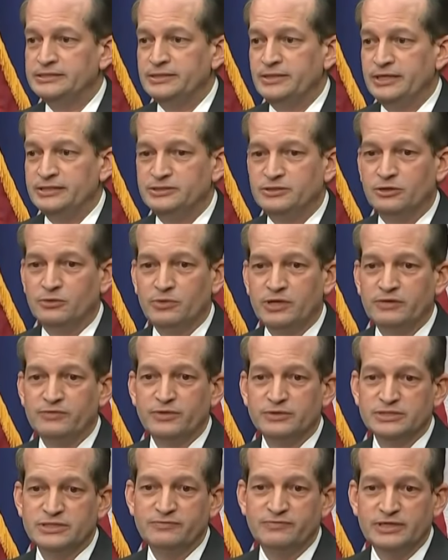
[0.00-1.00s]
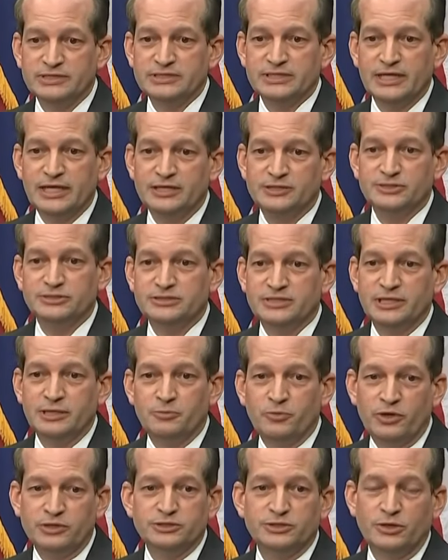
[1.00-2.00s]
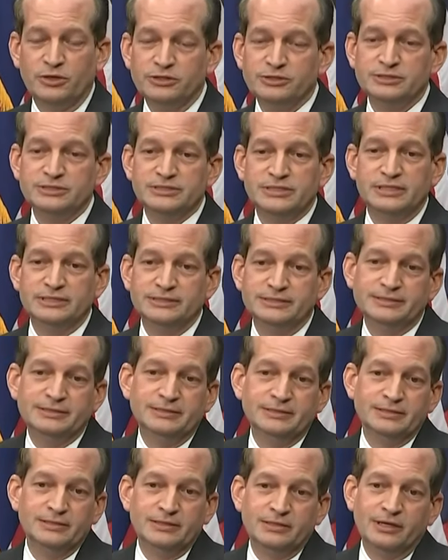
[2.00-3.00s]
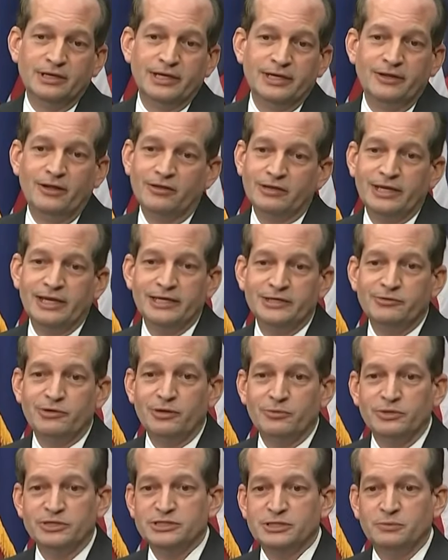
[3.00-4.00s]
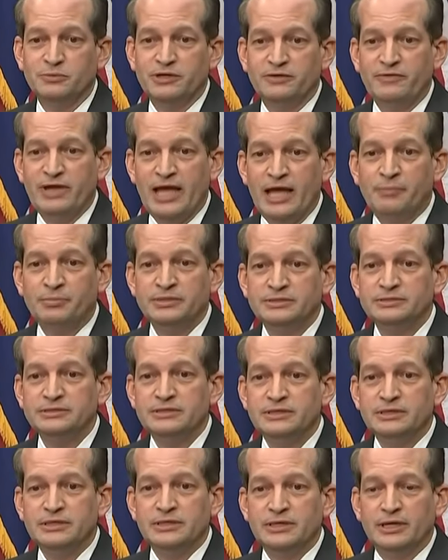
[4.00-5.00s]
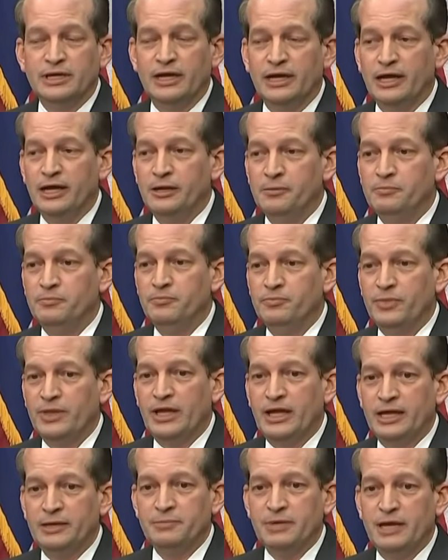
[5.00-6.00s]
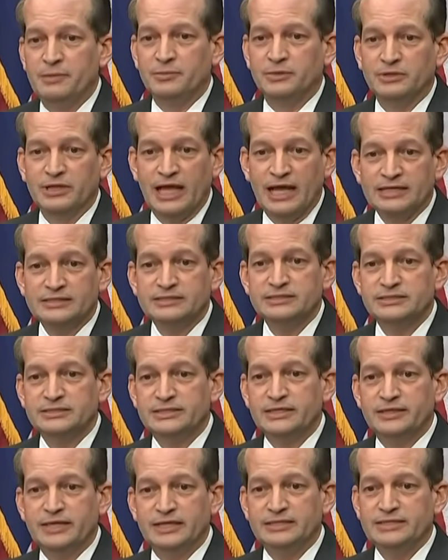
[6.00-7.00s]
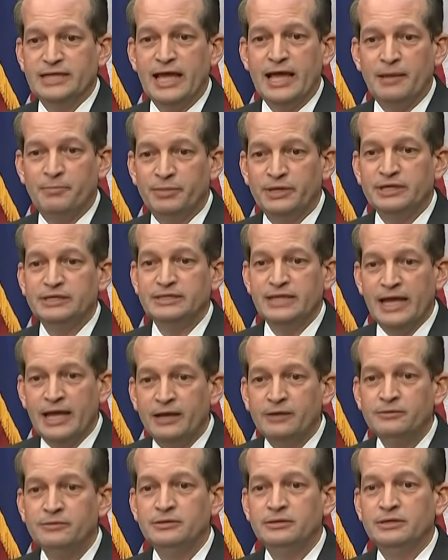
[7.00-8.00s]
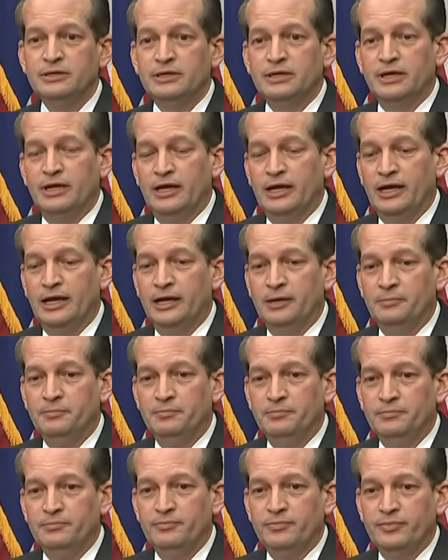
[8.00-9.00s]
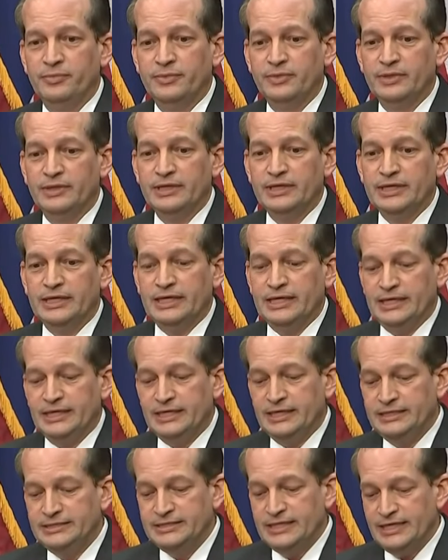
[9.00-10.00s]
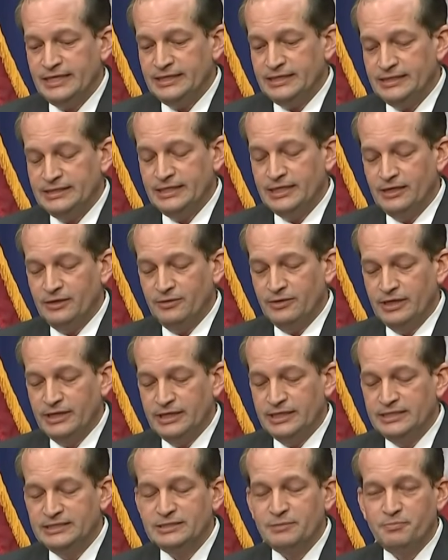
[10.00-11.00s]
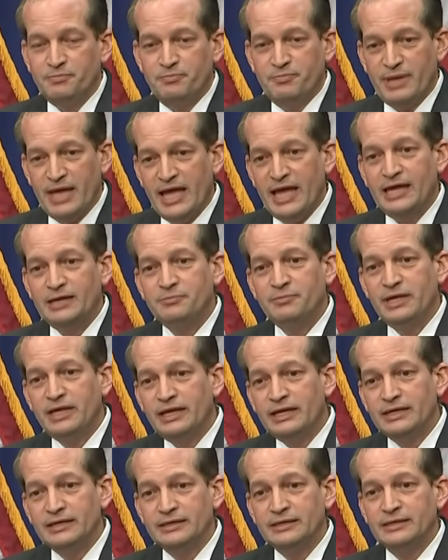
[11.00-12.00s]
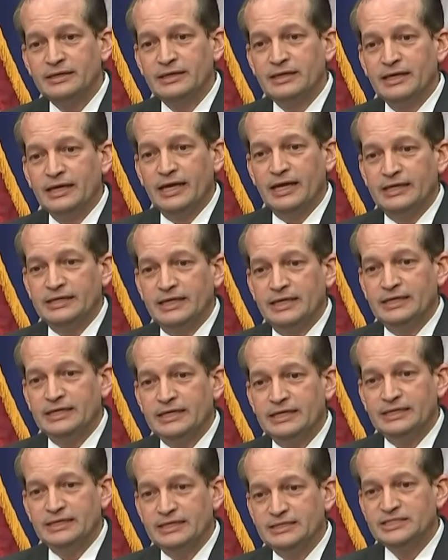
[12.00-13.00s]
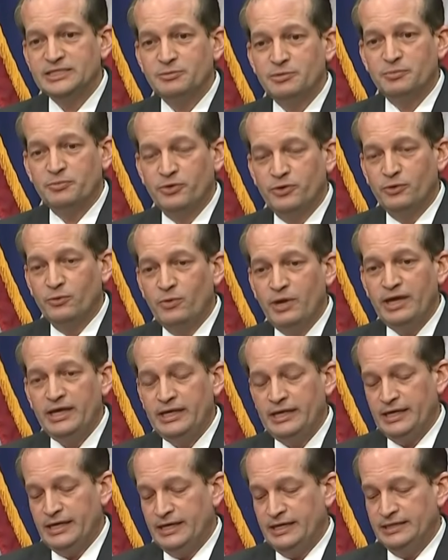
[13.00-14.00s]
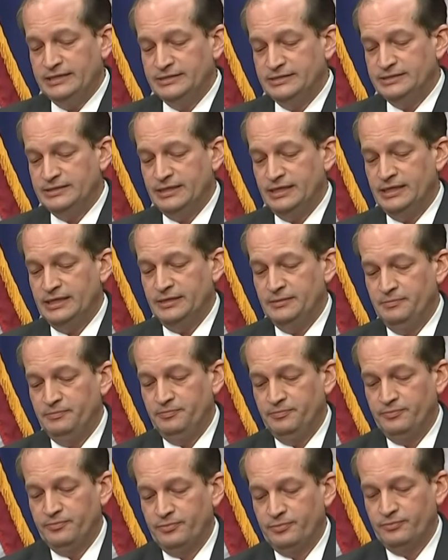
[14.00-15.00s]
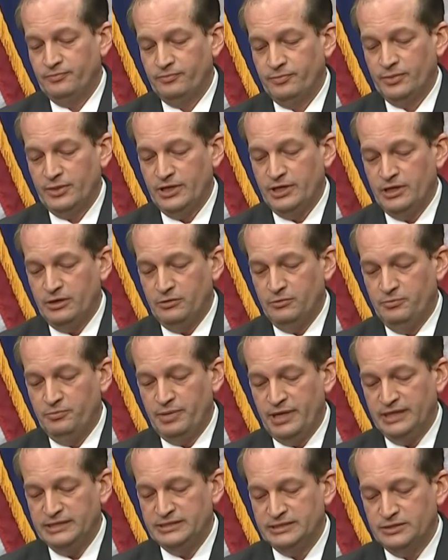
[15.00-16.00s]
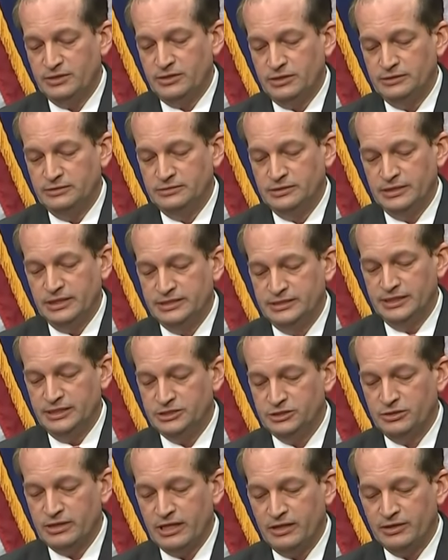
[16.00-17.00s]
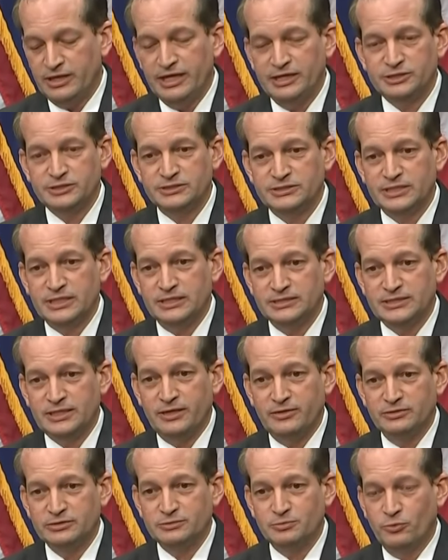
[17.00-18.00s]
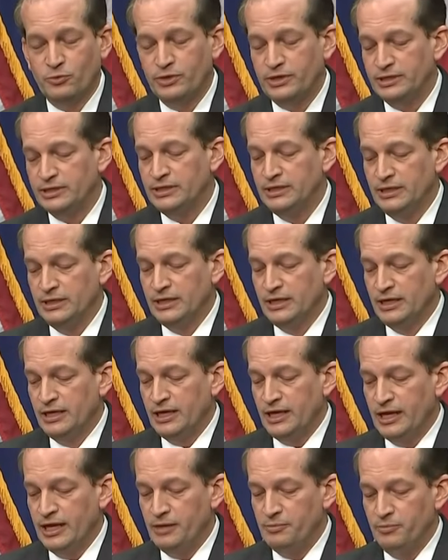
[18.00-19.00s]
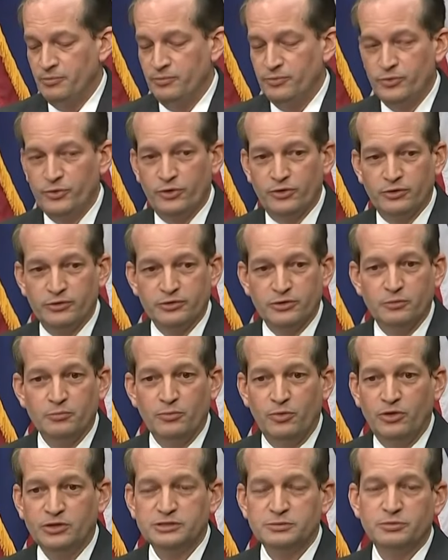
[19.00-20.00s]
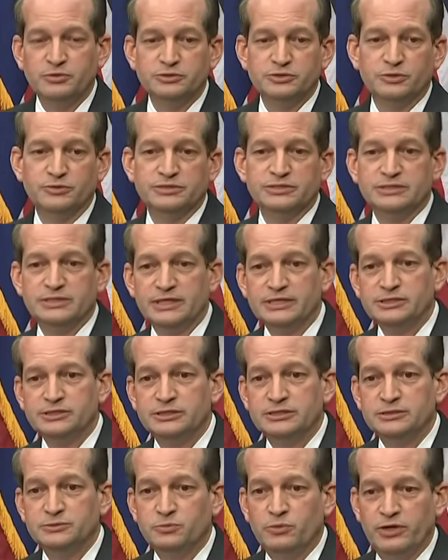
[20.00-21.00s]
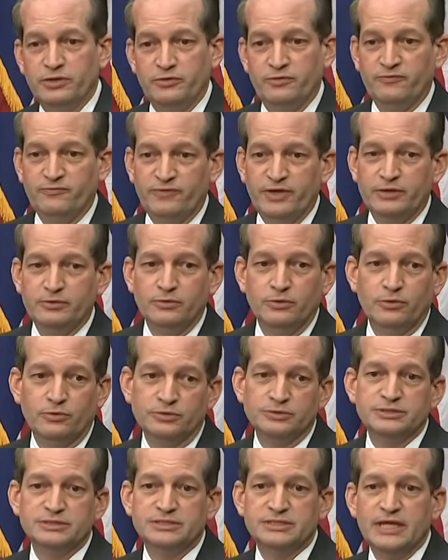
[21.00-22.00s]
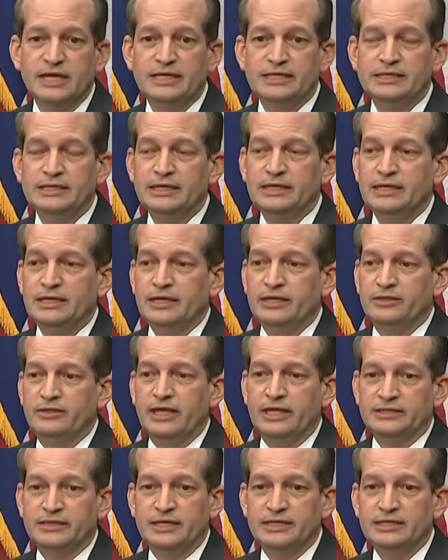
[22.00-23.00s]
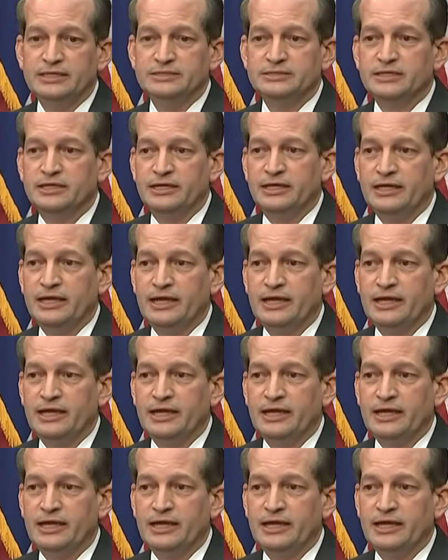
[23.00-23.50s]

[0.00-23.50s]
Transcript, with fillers: they took one of those investigations and they brought charges. And in all candor, I wish it would have happened. I'm glad to see that it's happening now. He's a bad man, and he needs to be put away. And you know, based on additional allegations that I saw this morning, there are multiple jurisdictions, whether federal or state, that he's going to